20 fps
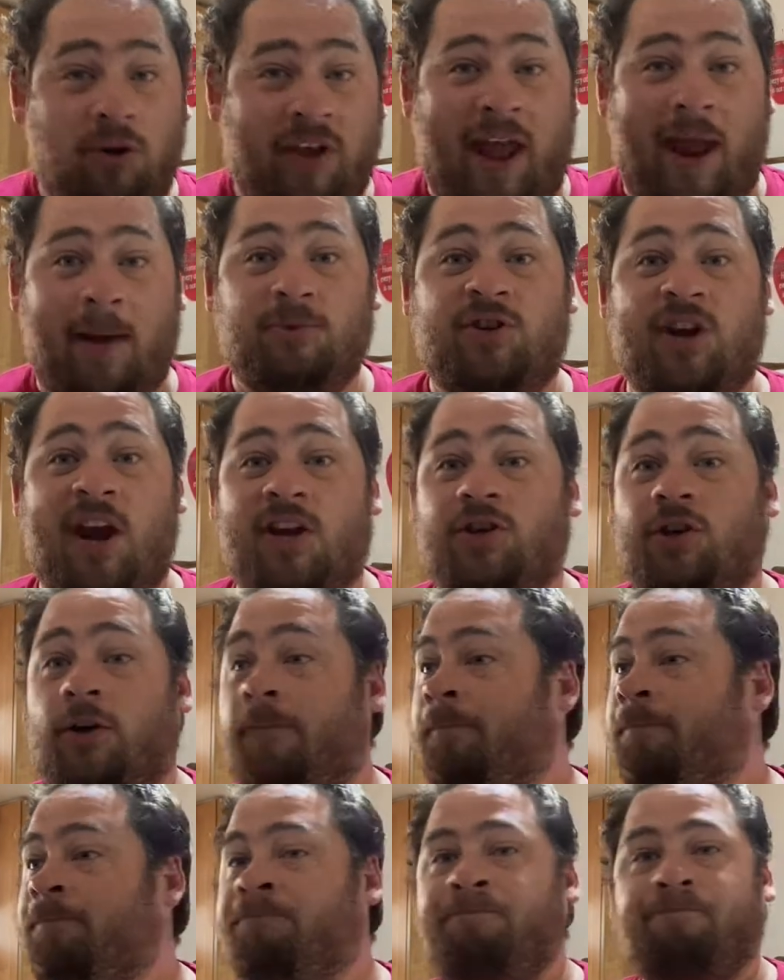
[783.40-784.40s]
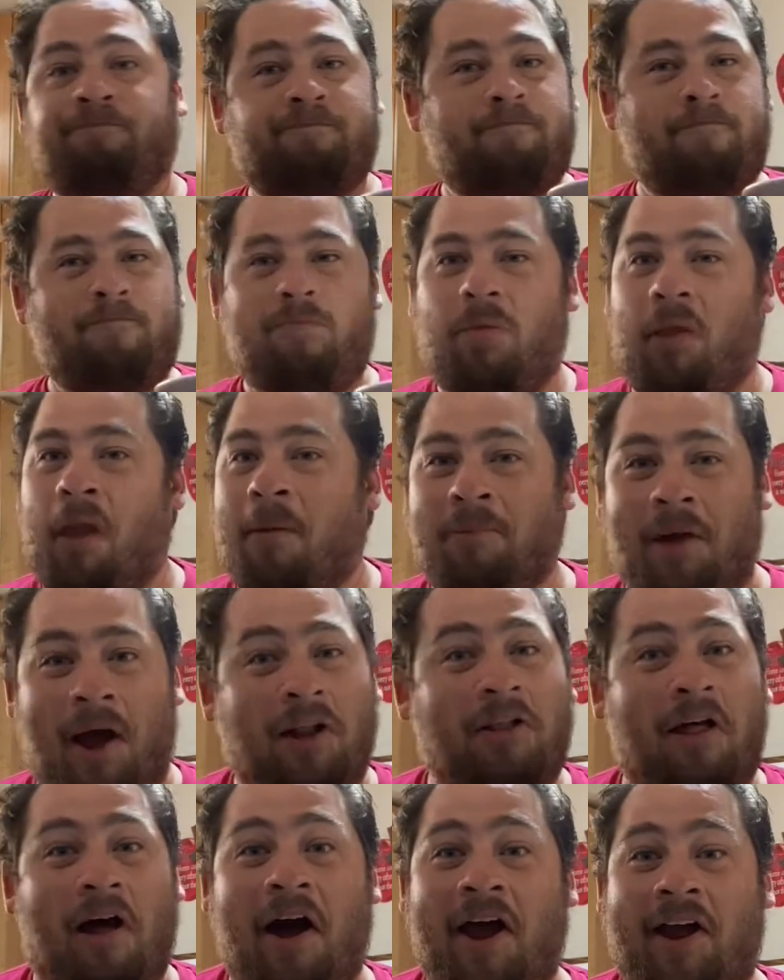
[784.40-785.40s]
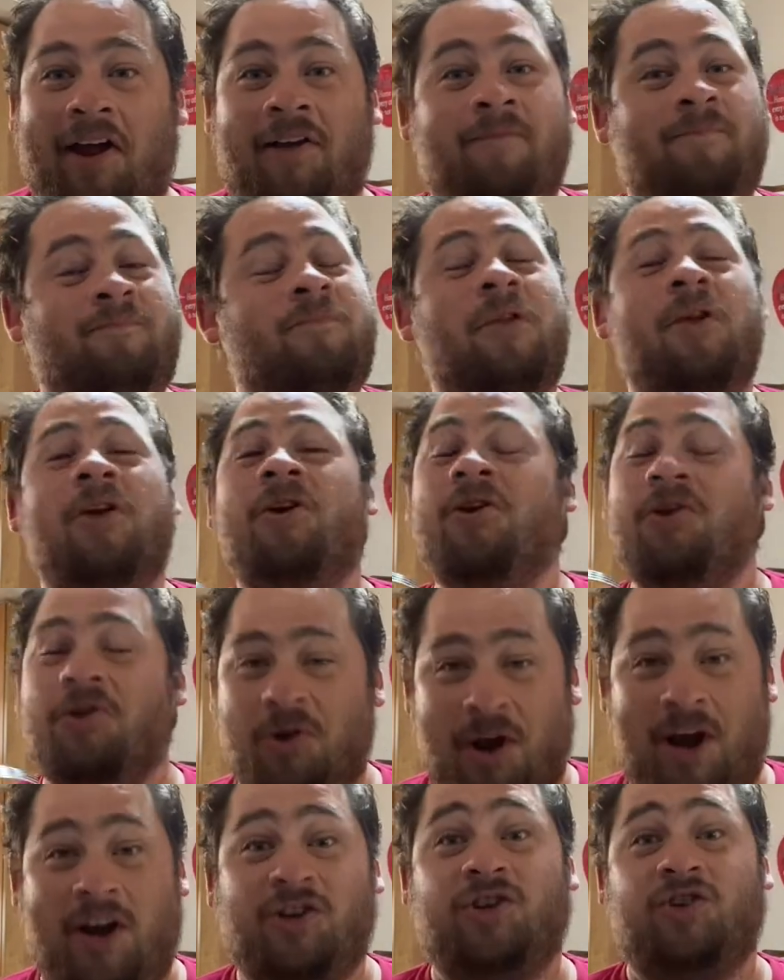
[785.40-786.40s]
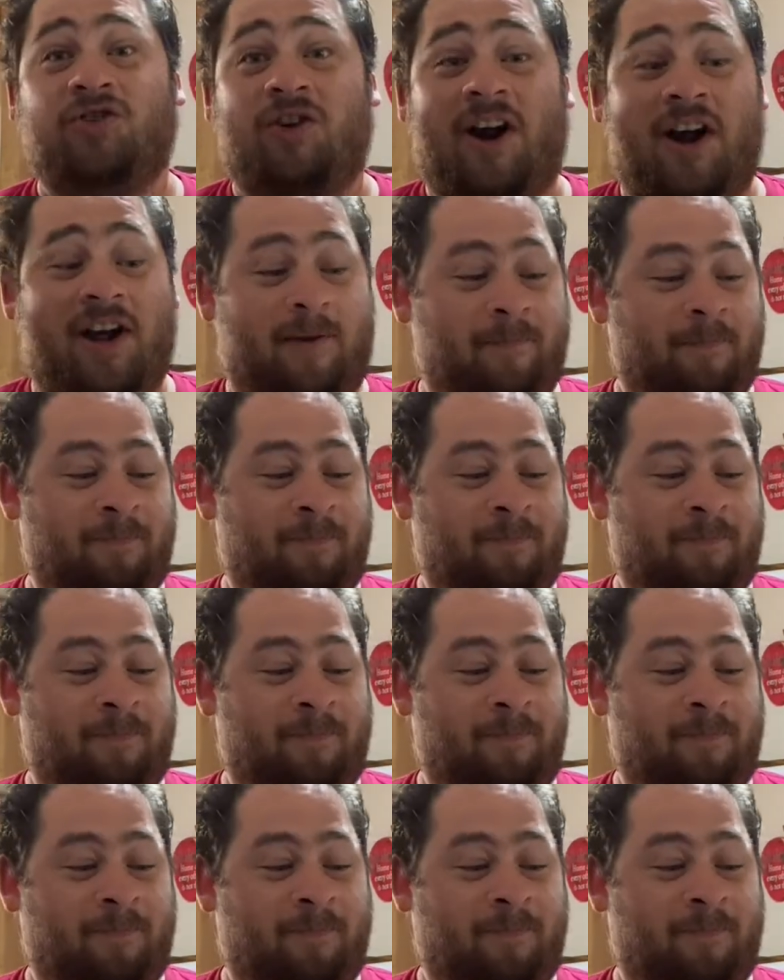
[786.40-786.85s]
game changer. I'm not lying. You guys should try it.